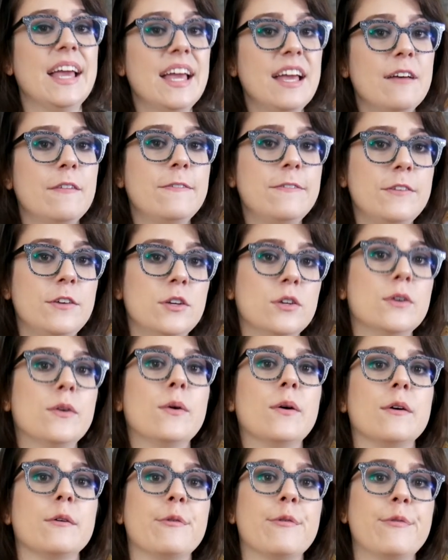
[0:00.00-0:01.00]
If
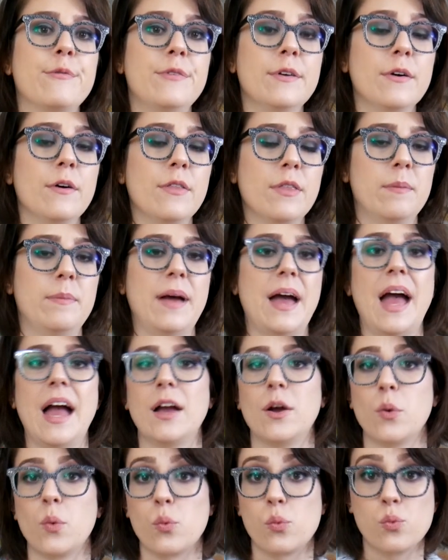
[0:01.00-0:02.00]
you fill the
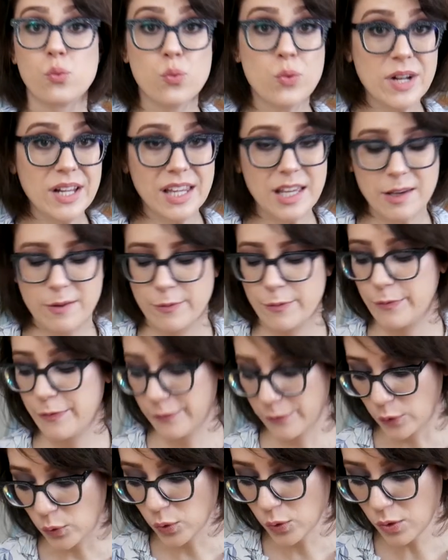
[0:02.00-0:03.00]
bag really
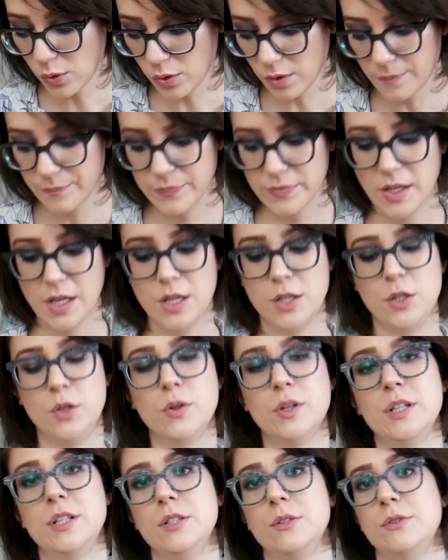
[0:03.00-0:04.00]
full,
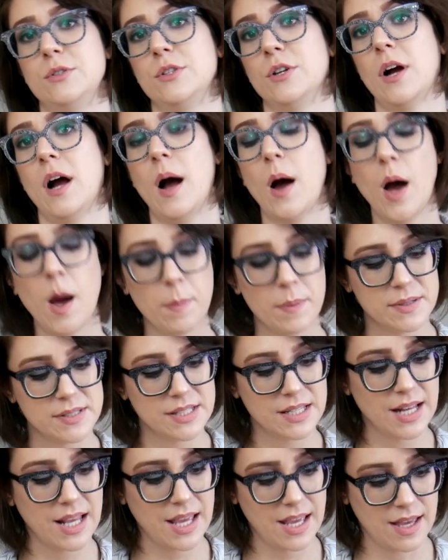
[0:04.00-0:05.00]
you can use your
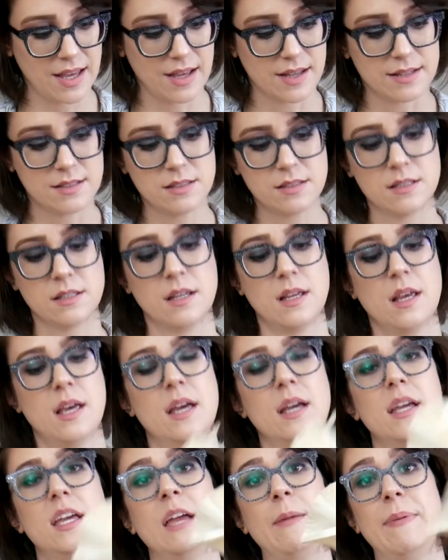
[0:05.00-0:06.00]
opposite hand,
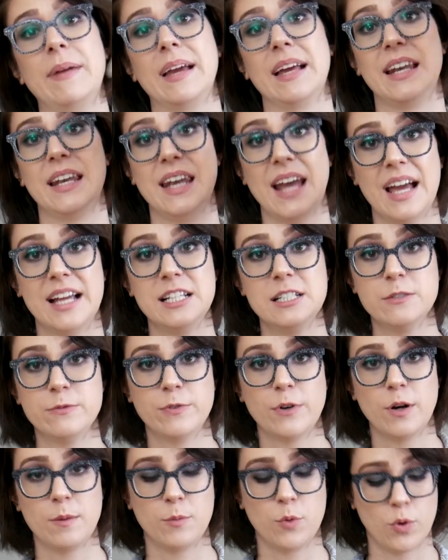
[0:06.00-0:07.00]
keeping a nice
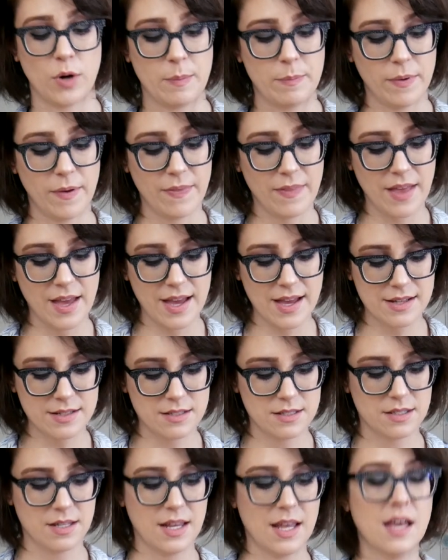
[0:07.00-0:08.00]
firm grip on
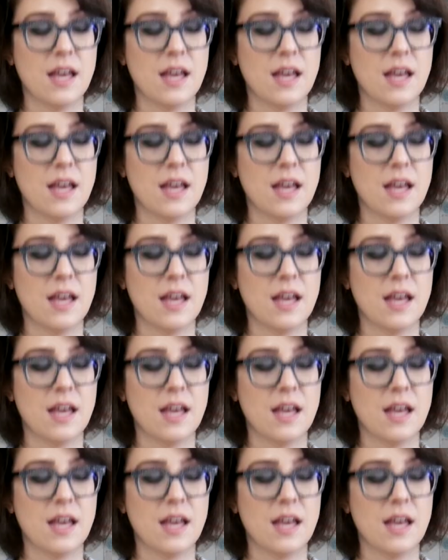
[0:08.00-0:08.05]
that,